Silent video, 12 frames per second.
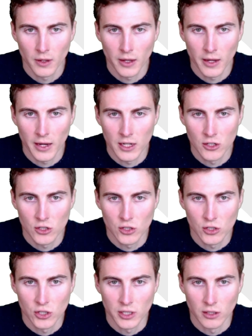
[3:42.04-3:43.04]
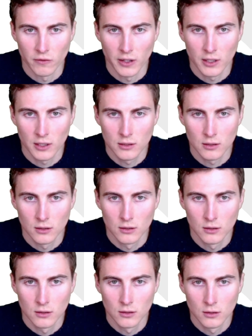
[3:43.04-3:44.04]
hg of x.
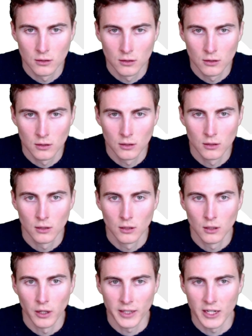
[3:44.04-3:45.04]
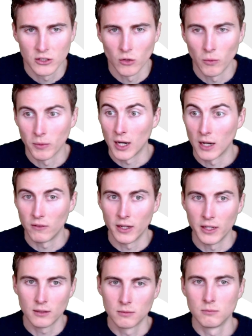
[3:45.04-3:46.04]
Okay, so I'm kind of
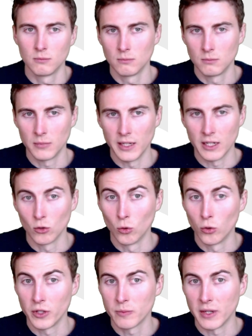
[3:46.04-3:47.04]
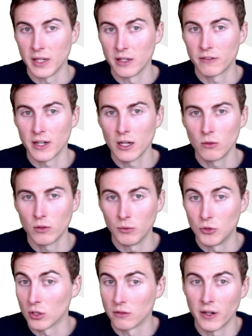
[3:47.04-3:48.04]
like, ignore this bit here for now. I'm
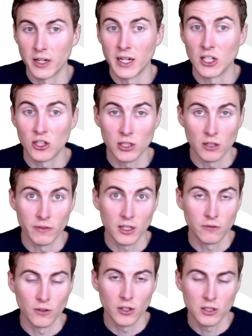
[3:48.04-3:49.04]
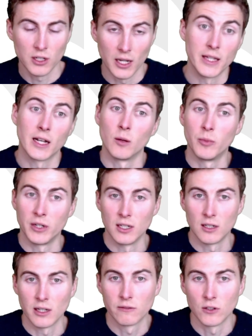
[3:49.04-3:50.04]
just going to find hg of x first, and then I'll put it into
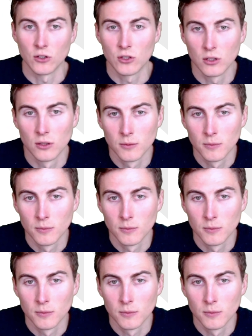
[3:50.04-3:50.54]
the f function.